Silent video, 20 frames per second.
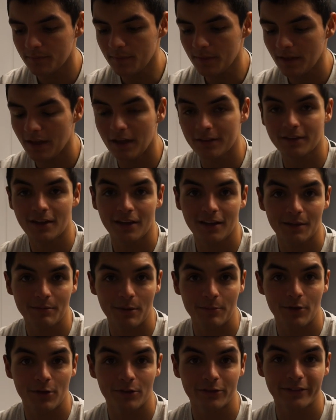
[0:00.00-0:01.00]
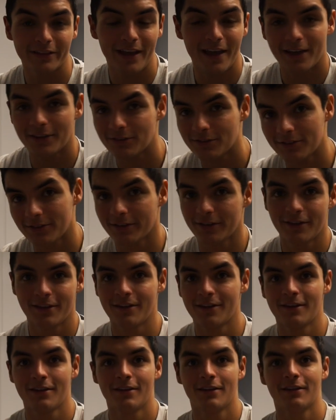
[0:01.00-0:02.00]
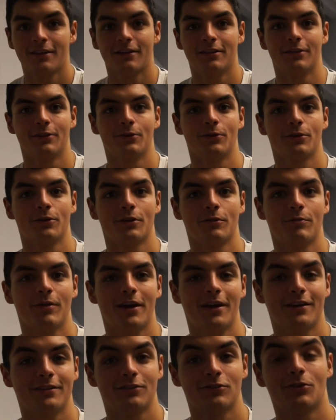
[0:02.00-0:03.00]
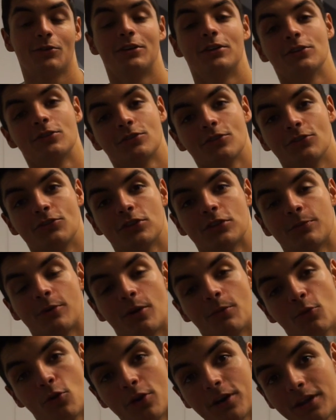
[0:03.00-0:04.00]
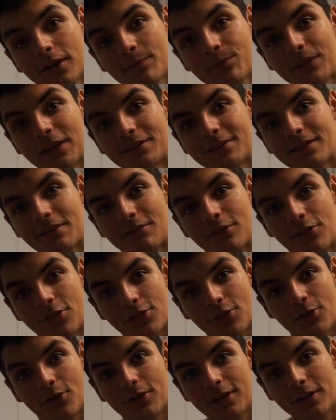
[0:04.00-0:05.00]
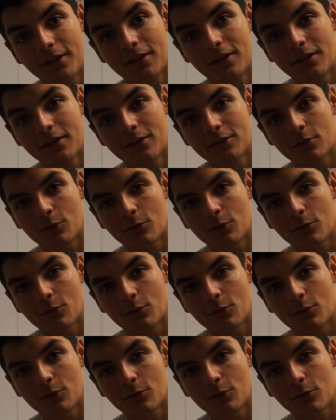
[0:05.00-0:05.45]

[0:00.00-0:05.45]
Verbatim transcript: That's kind of like my brother's last little goodbye because he's going into surgery tomorrow morning at 7.30.